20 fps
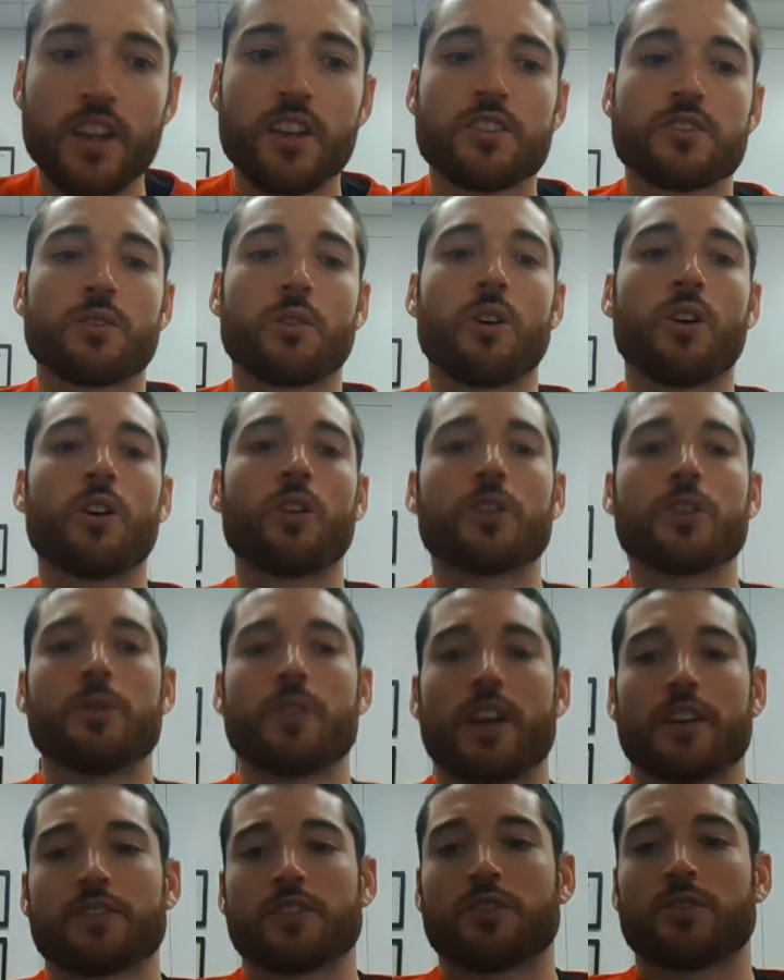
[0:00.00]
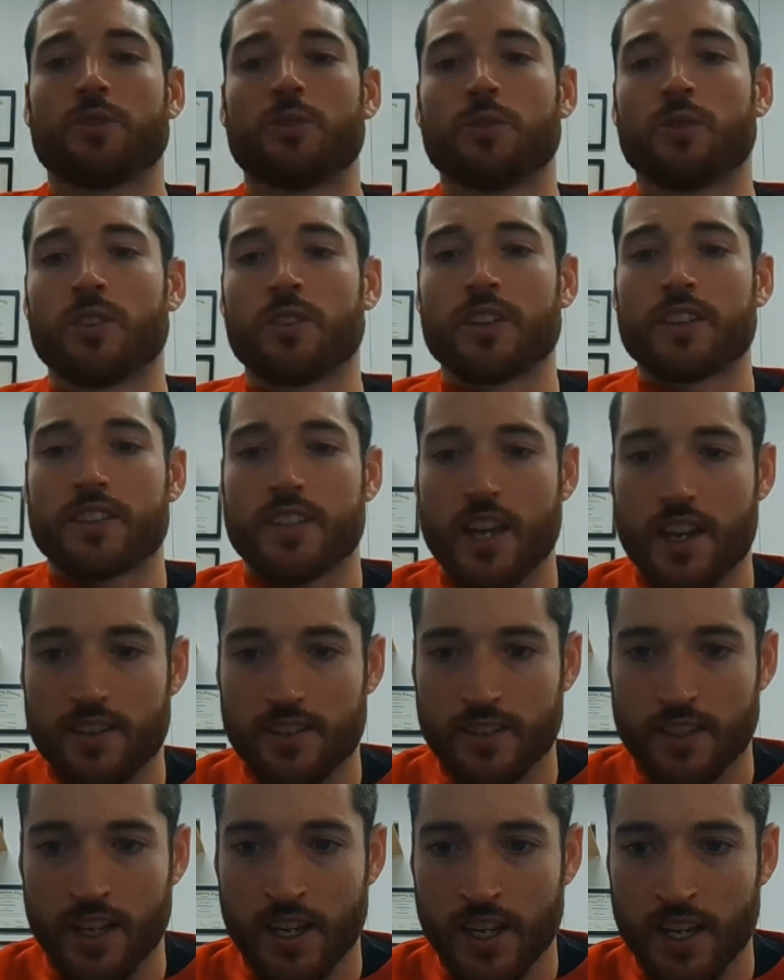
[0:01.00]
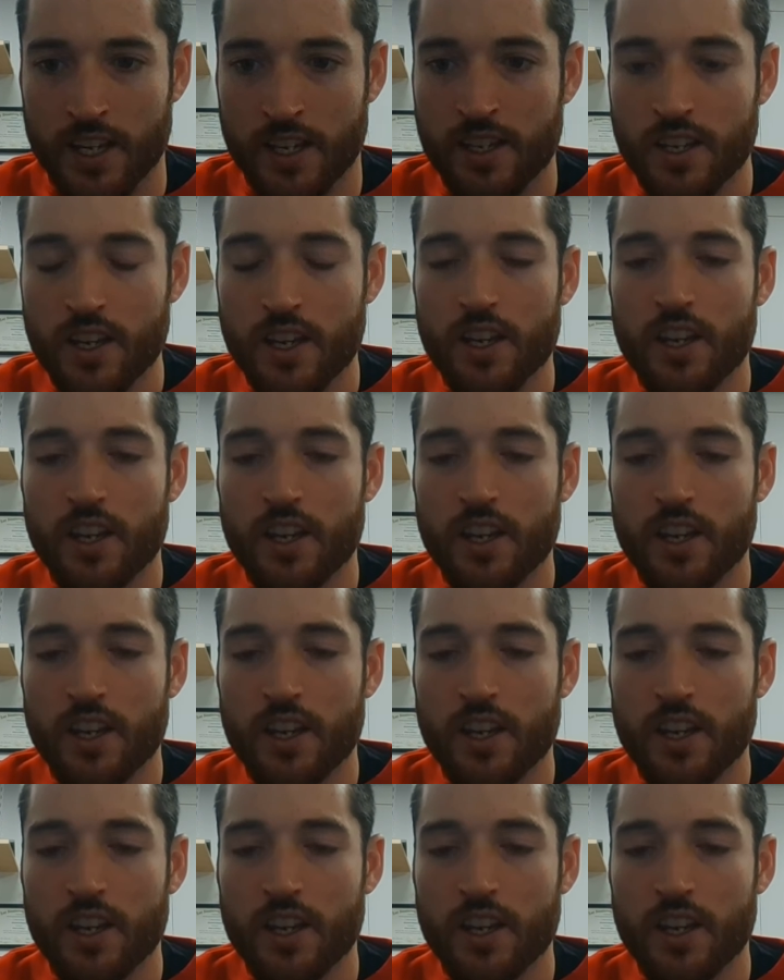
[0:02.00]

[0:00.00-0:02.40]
So all you have to do on the test day